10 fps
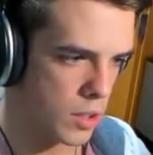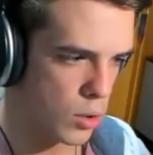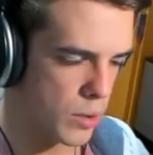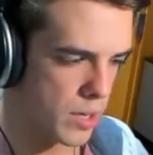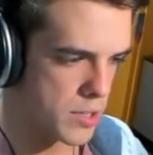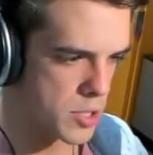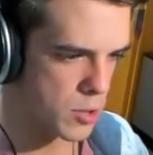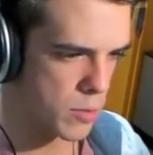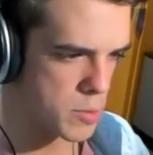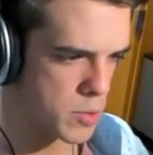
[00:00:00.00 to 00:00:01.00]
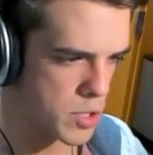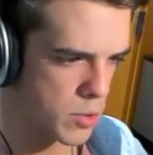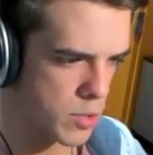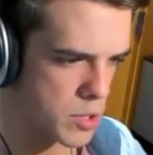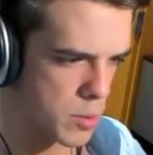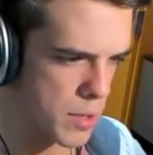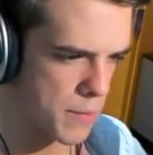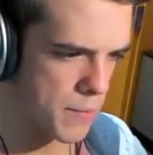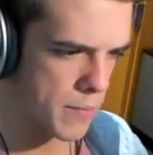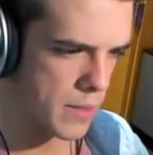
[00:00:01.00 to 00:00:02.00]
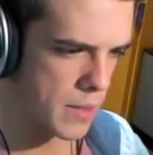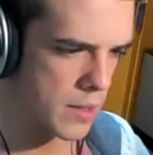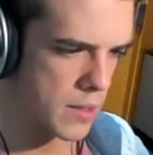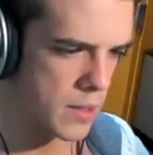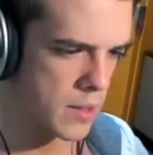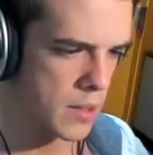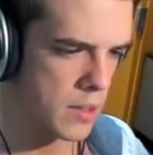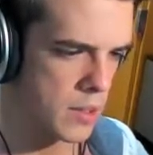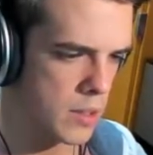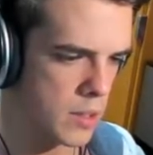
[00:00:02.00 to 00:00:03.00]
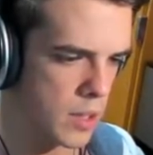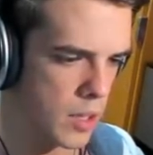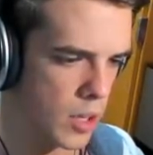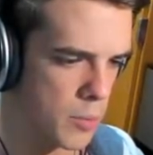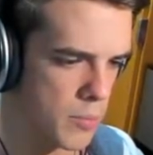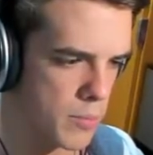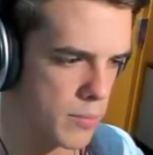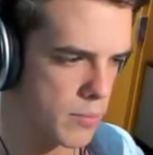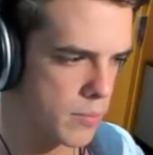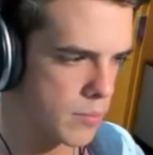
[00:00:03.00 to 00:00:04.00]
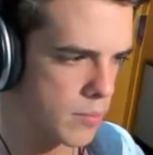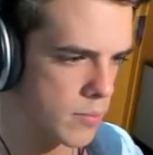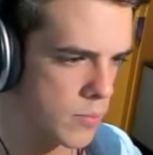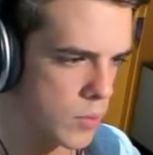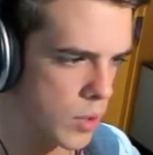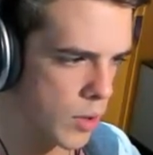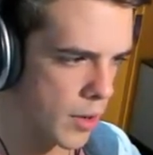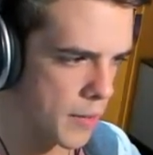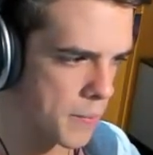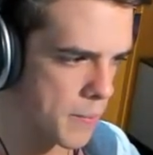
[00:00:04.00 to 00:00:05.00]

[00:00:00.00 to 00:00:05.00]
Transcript: Okay, so I'm supposed to go this way? Like, up. Okay.